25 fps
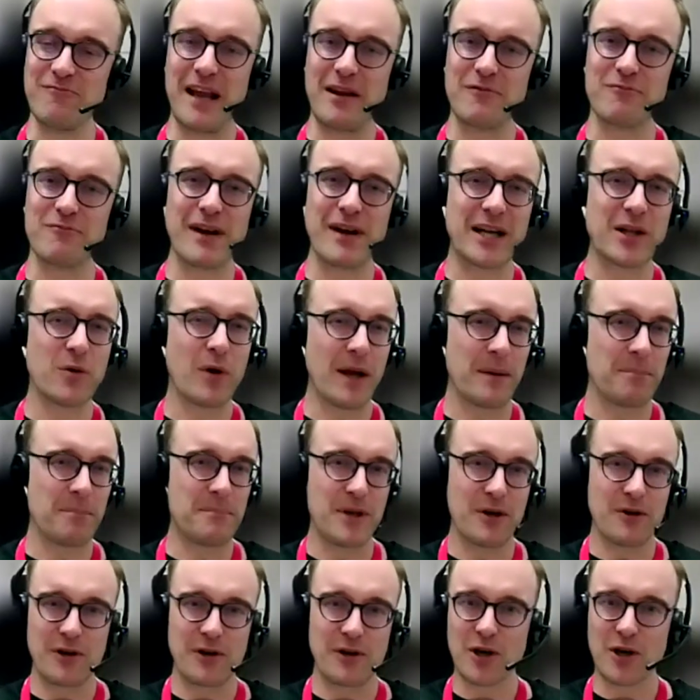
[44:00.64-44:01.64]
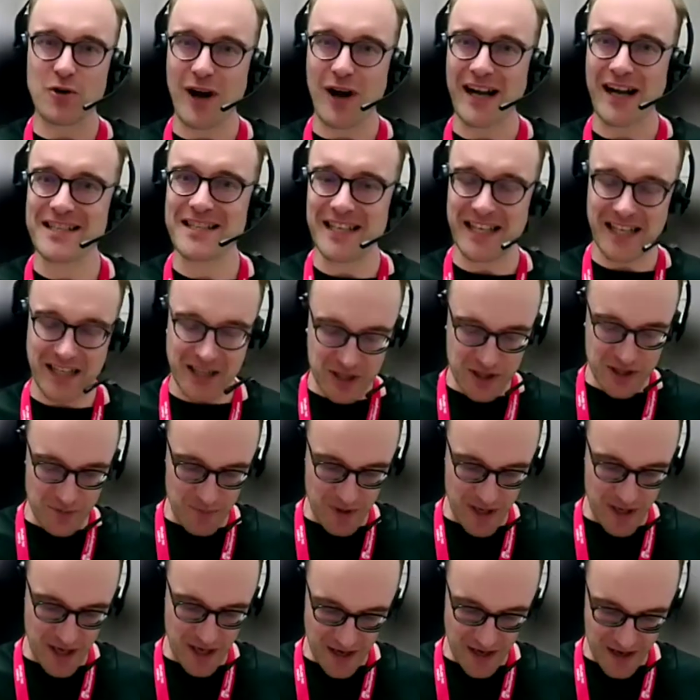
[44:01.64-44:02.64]
it read quite bureaucratic
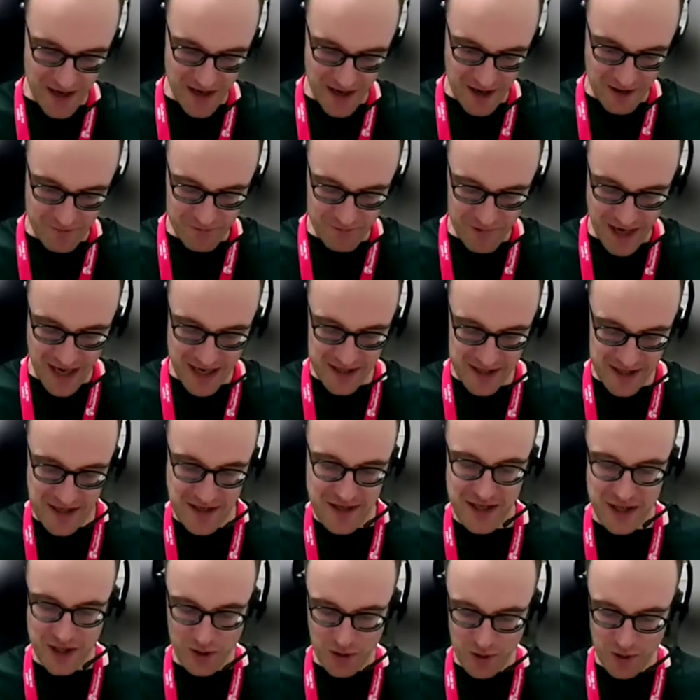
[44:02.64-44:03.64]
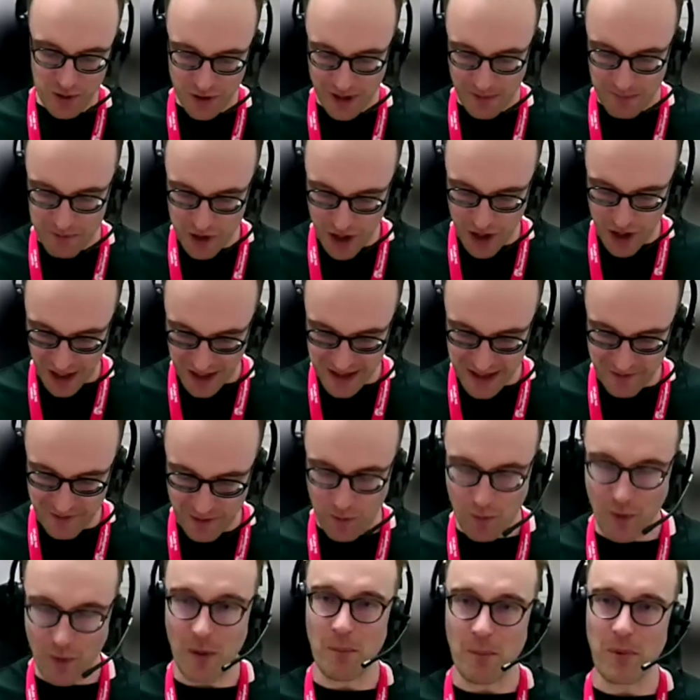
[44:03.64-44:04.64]
to me. It read, I think you called it
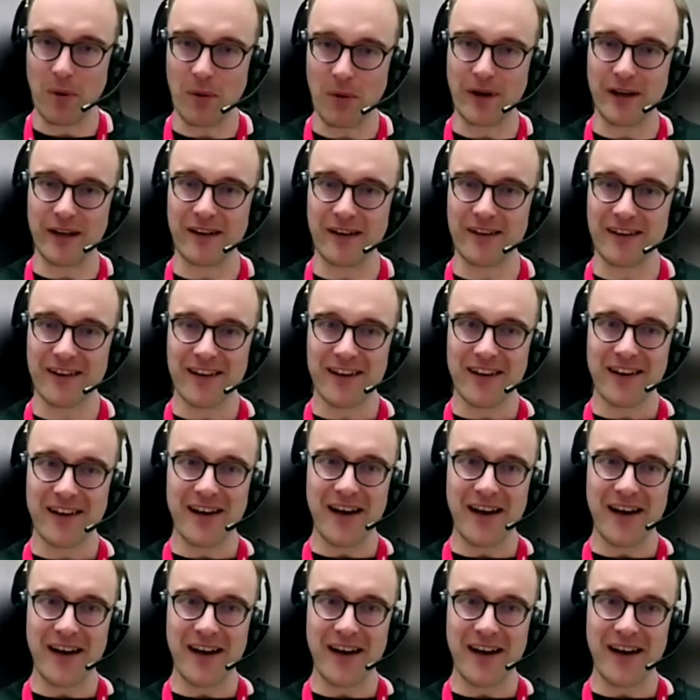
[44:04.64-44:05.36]
objective at one point.